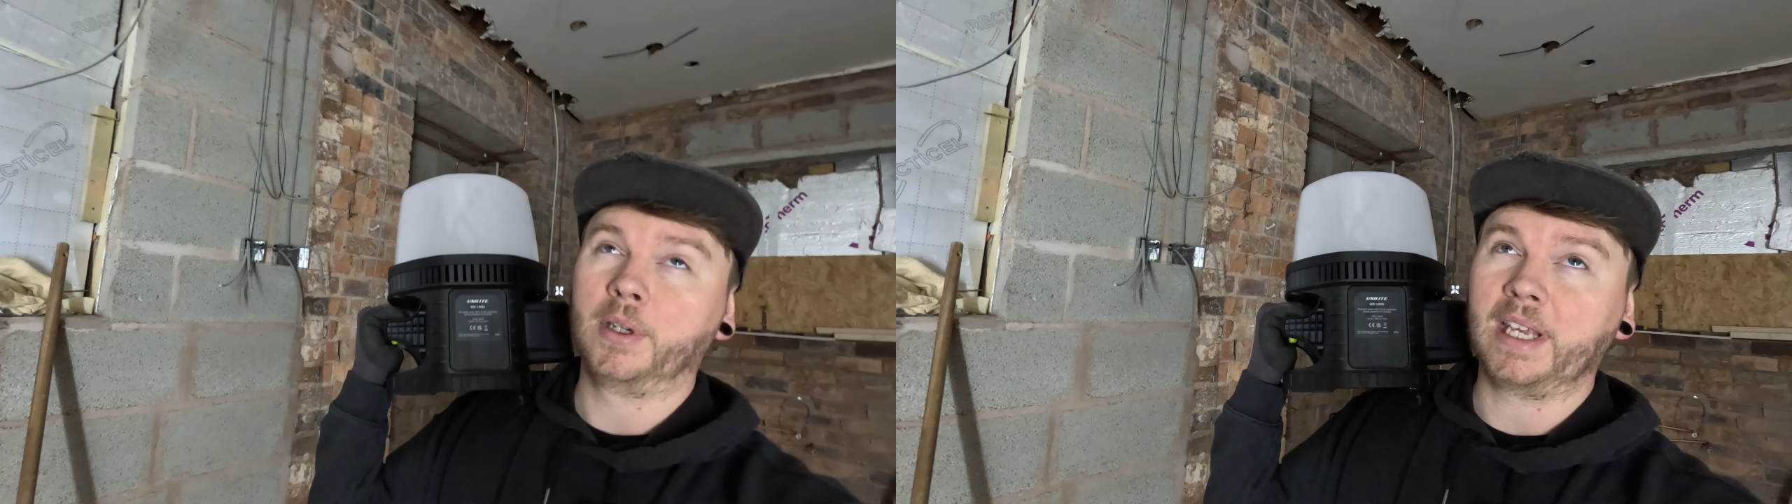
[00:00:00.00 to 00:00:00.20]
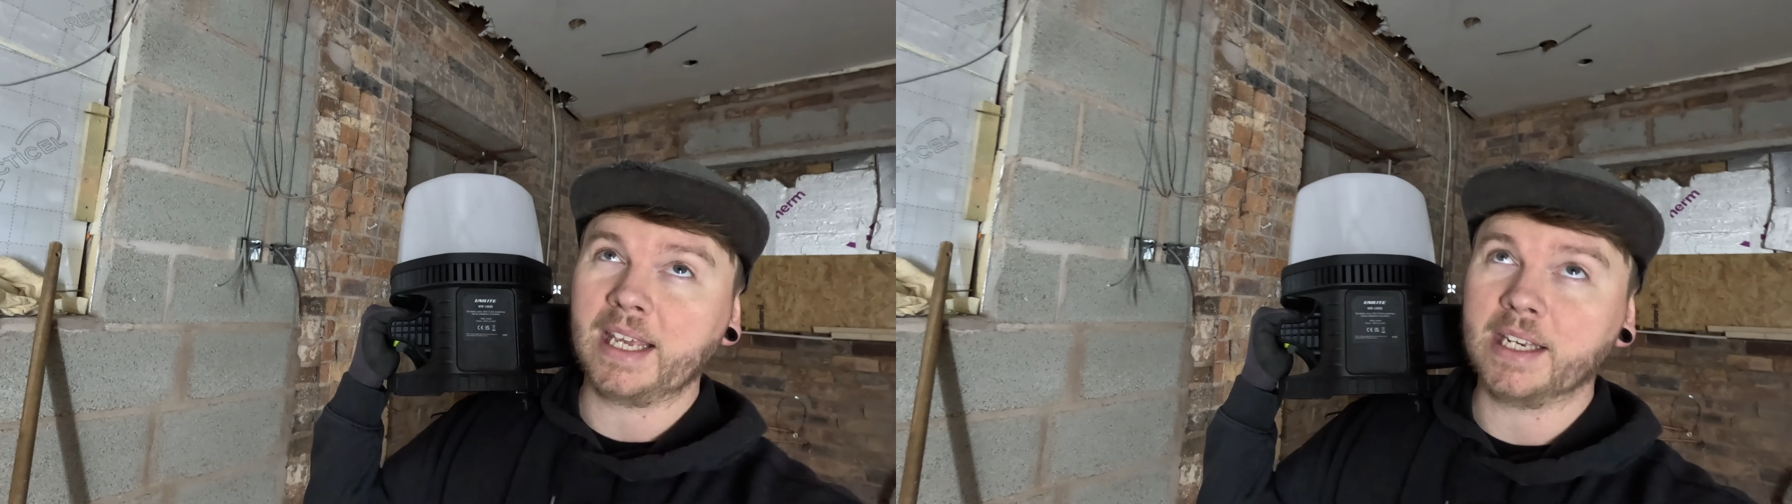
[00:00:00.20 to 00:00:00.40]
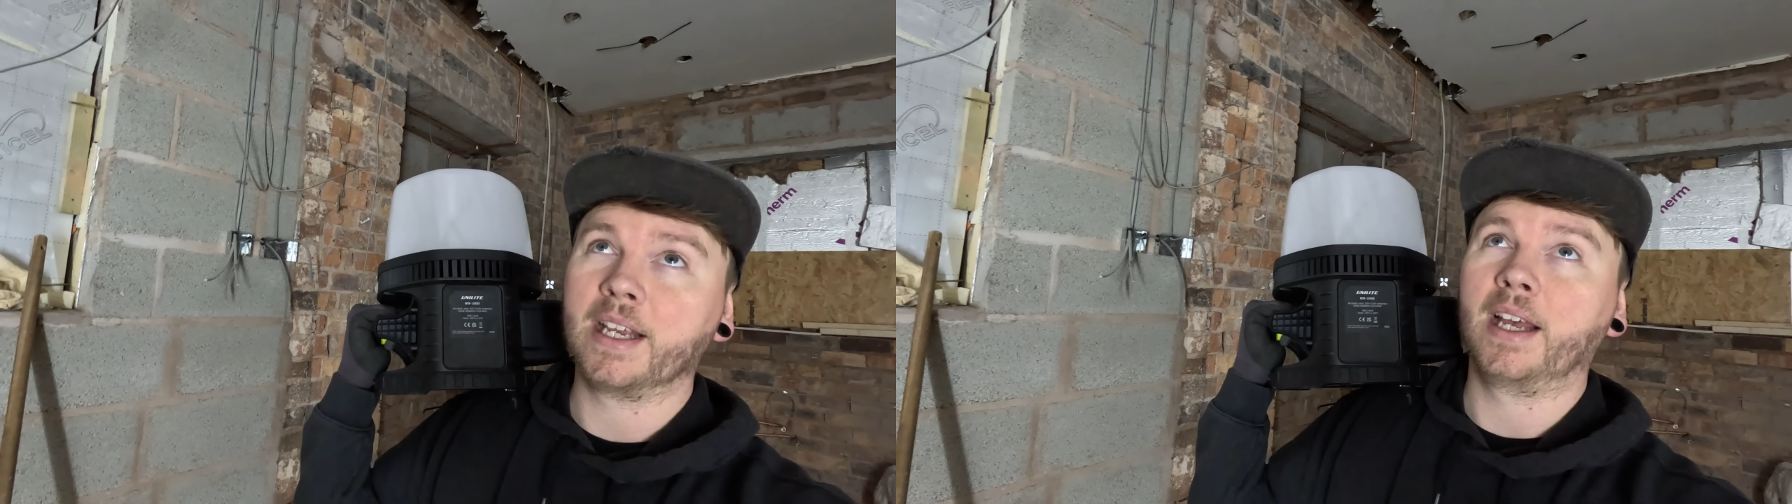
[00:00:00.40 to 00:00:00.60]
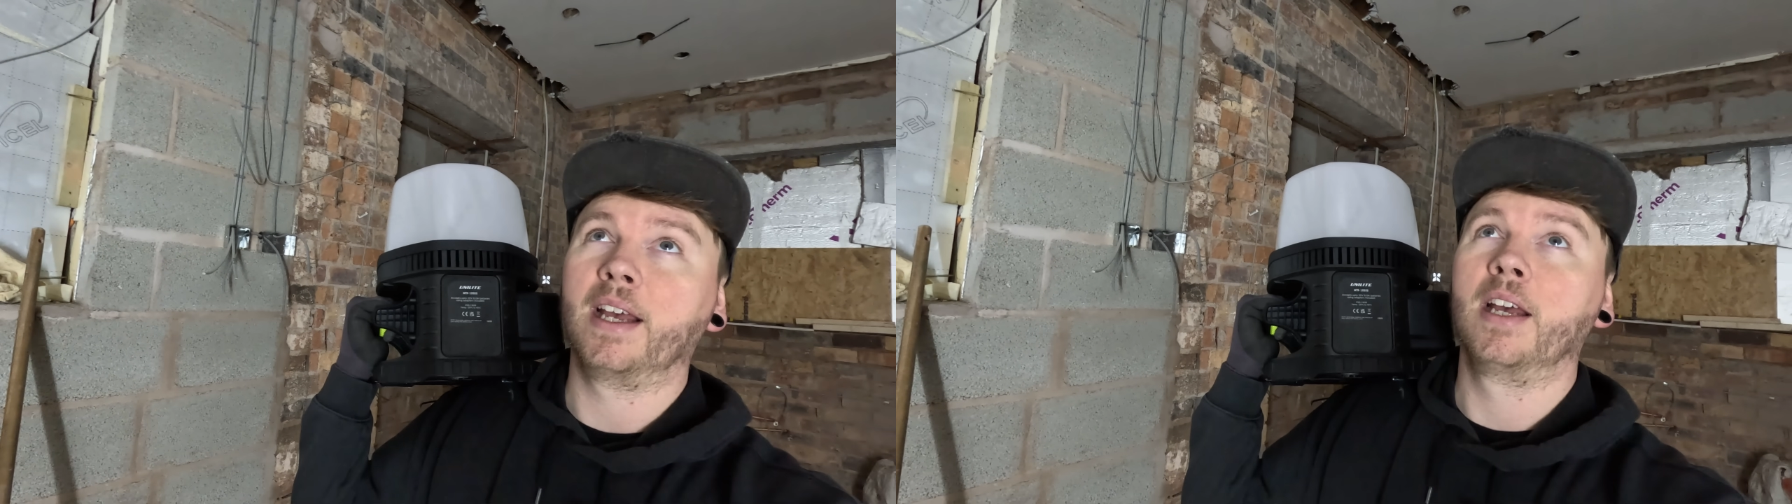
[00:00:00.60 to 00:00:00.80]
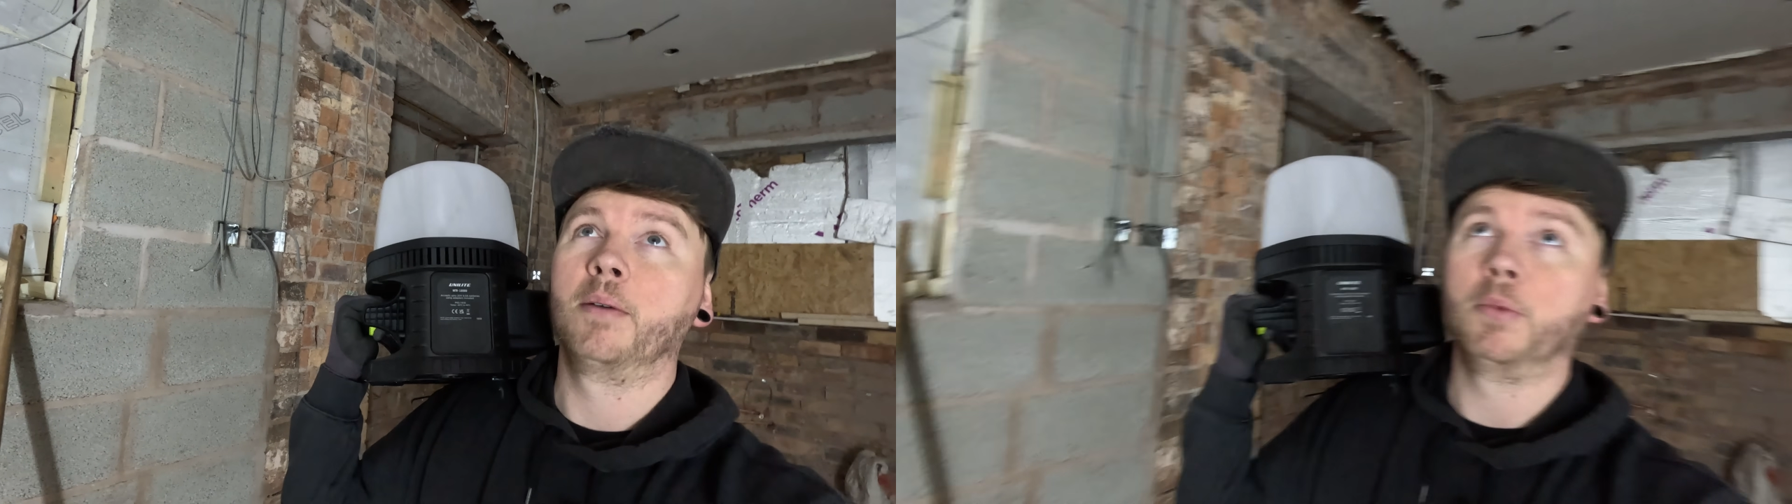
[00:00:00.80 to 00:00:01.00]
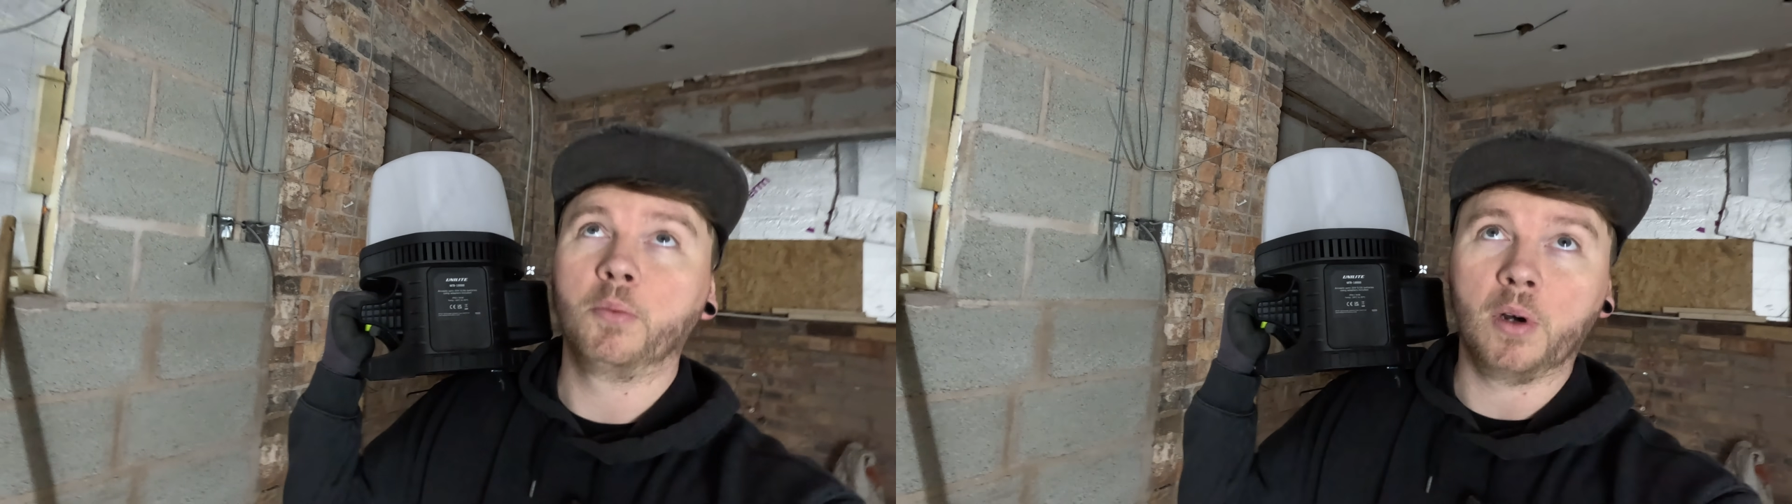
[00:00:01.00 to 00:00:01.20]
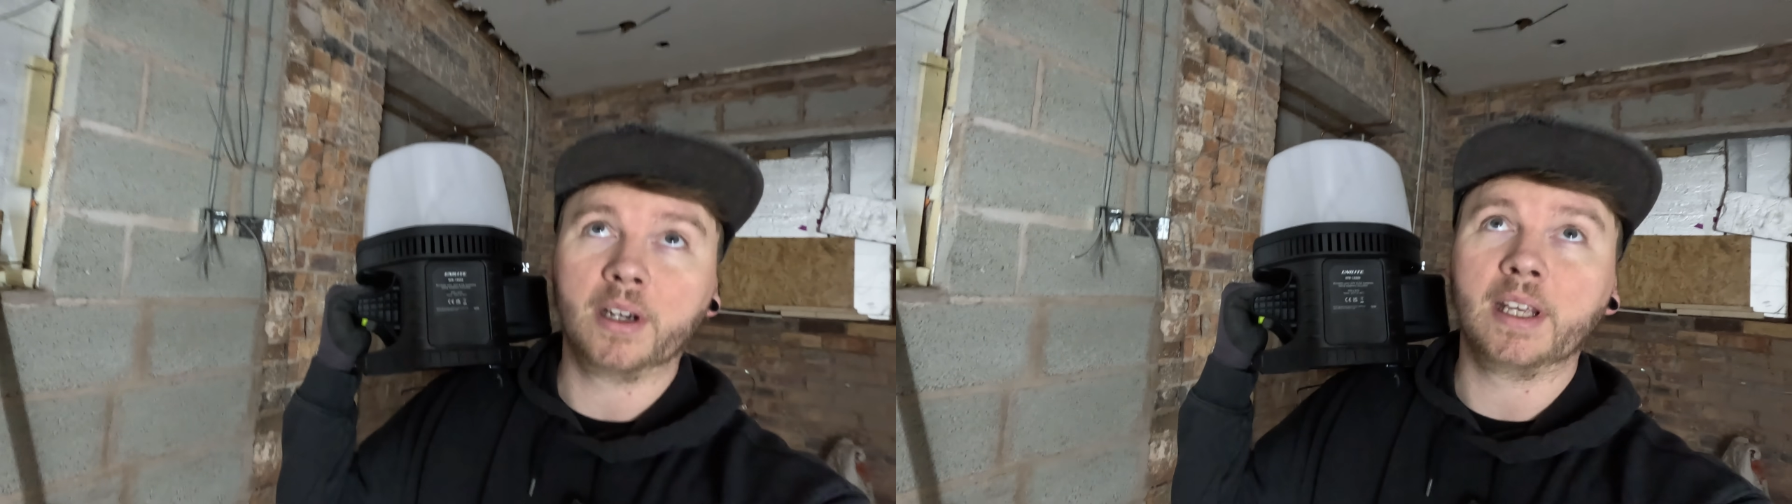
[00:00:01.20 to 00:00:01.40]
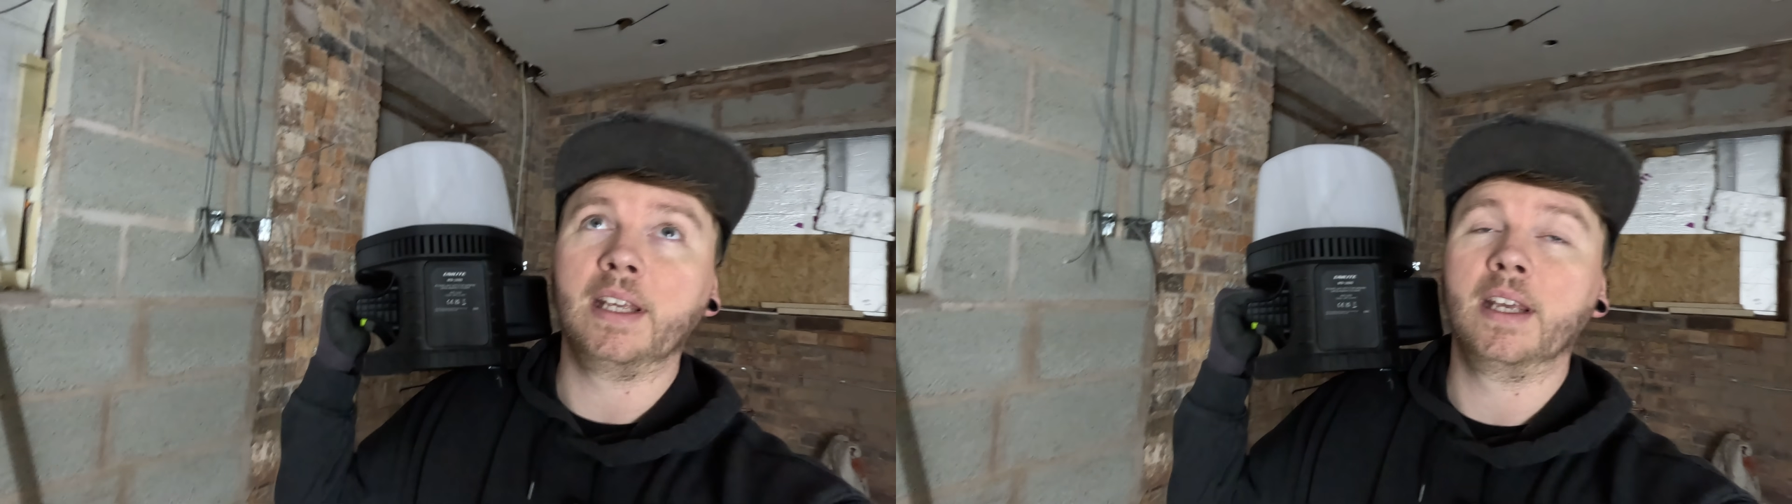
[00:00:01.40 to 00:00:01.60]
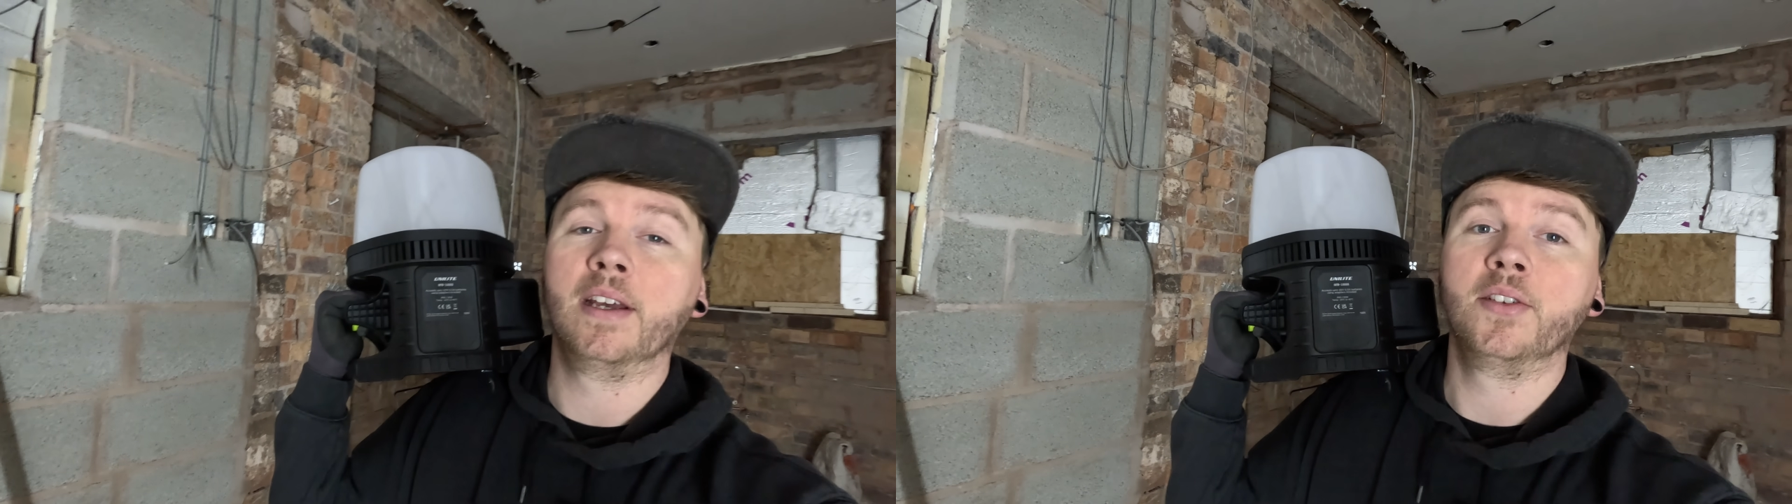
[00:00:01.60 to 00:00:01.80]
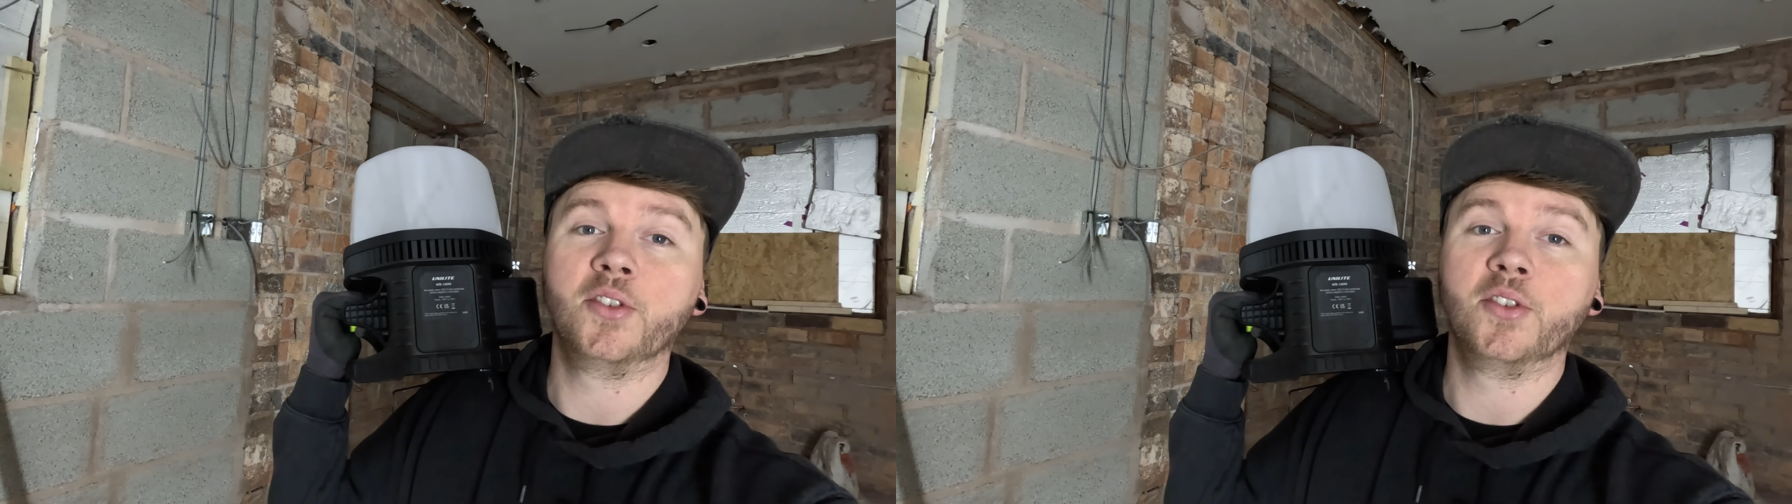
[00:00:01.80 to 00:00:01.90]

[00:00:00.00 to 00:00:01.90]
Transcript: Makita, Milwaukee,